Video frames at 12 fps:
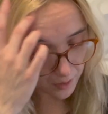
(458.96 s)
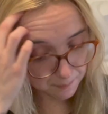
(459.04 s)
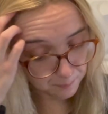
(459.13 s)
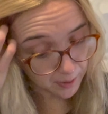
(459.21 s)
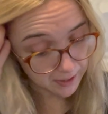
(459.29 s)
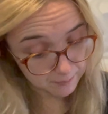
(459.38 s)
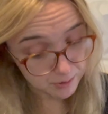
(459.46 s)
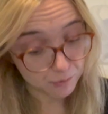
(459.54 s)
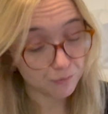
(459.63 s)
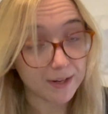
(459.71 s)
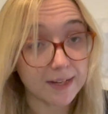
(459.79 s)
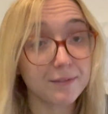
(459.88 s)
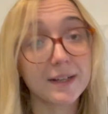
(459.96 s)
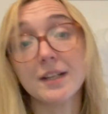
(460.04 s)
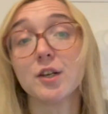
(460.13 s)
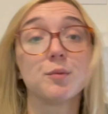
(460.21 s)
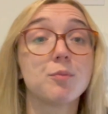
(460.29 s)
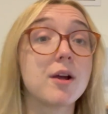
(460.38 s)
But it was a really, really
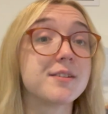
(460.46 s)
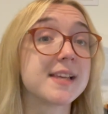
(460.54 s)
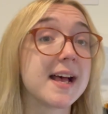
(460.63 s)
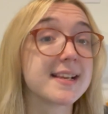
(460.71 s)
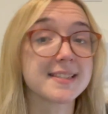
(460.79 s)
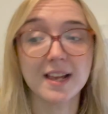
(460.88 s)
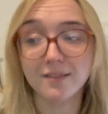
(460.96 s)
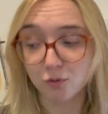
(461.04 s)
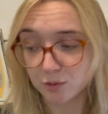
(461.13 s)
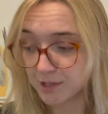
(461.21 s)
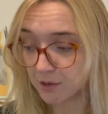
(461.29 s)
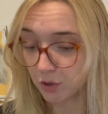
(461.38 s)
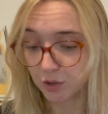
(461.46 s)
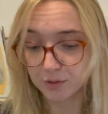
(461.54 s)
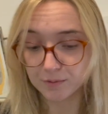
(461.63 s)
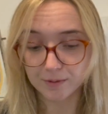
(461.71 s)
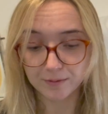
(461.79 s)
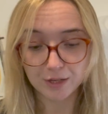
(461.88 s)
good process. I've also got a
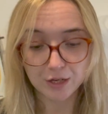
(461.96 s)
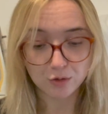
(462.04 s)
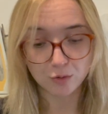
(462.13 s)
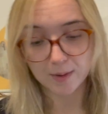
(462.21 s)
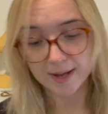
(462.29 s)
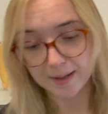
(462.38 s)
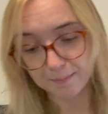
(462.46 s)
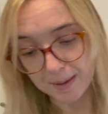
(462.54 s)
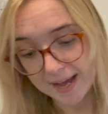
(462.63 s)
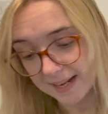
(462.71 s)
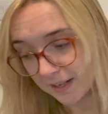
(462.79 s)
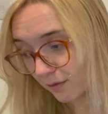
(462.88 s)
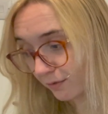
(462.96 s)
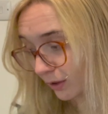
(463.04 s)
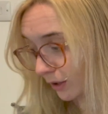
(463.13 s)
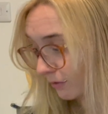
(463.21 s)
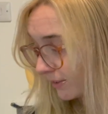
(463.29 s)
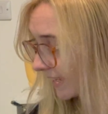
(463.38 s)
new uh, bag
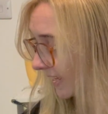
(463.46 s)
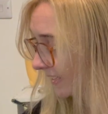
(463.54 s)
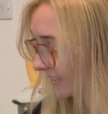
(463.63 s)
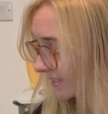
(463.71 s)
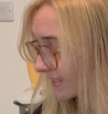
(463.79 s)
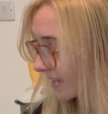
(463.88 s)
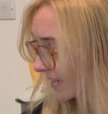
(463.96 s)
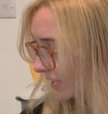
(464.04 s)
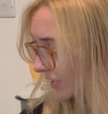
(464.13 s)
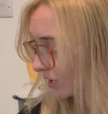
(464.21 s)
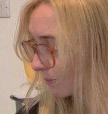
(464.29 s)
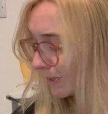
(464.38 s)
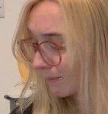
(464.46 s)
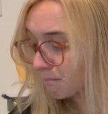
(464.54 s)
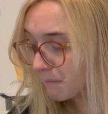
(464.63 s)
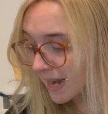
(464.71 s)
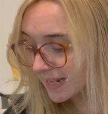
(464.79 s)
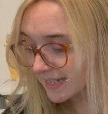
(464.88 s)
full of things to be
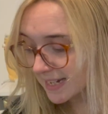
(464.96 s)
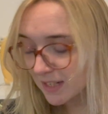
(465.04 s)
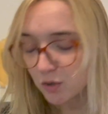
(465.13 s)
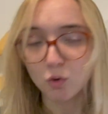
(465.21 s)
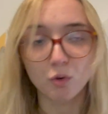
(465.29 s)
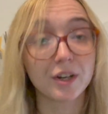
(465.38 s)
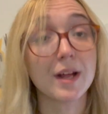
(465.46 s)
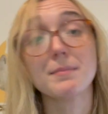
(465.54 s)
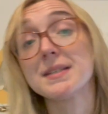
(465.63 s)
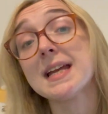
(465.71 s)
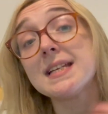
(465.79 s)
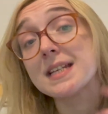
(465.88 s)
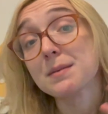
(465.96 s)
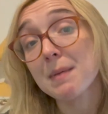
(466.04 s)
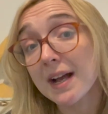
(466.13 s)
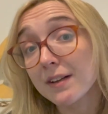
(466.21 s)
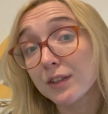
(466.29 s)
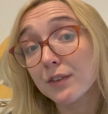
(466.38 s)
mended or an updated
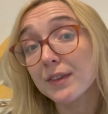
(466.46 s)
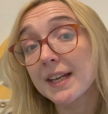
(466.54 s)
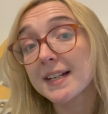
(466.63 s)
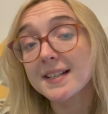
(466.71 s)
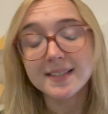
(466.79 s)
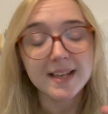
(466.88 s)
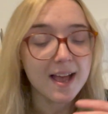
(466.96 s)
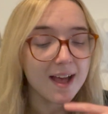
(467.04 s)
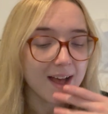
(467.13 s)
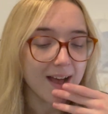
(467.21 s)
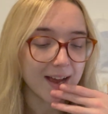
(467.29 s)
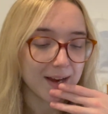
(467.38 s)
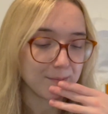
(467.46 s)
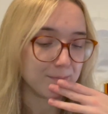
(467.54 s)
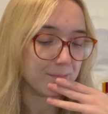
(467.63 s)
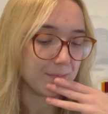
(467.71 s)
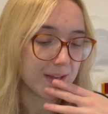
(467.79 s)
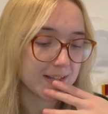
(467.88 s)
bag full of things,
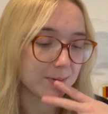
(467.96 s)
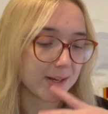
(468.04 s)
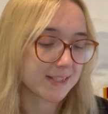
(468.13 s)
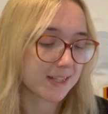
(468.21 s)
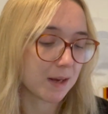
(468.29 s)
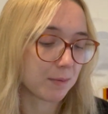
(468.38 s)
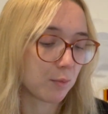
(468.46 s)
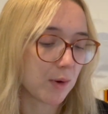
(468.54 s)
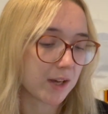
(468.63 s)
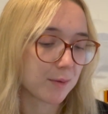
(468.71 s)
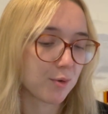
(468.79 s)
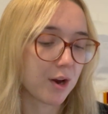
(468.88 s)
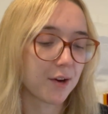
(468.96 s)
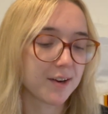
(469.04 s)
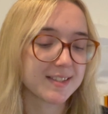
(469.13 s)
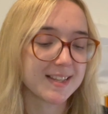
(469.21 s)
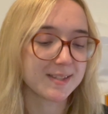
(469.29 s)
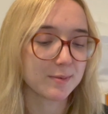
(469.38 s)
um, as well as a couple of work in
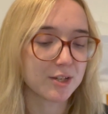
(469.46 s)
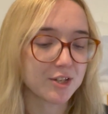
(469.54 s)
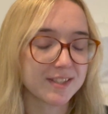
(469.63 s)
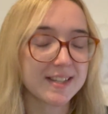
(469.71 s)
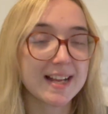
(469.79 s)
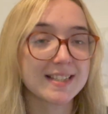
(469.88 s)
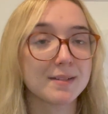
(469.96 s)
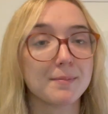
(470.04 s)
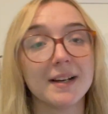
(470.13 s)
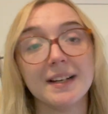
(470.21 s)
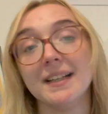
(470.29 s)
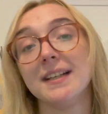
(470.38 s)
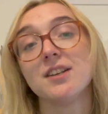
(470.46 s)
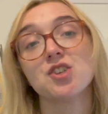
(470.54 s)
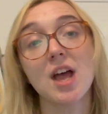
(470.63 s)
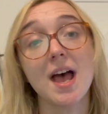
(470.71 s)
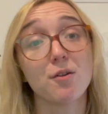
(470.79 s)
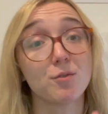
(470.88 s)
progresses, which is next to my
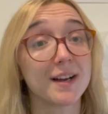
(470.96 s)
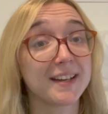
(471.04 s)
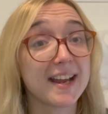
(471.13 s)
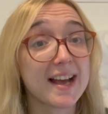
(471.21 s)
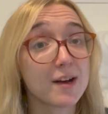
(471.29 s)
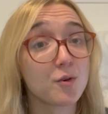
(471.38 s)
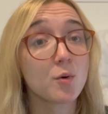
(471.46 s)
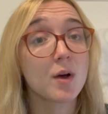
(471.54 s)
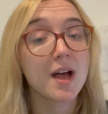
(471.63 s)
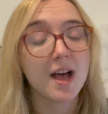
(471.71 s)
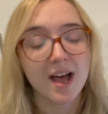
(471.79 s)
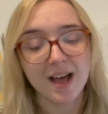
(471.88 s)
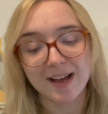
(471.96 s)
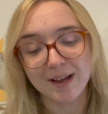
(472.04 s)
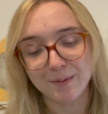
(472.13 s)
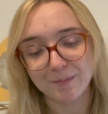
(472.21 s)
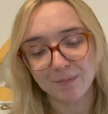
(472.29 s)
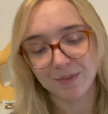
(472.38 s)
chair right now.
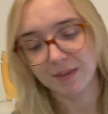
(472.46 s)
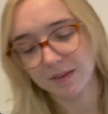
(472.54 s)
Um,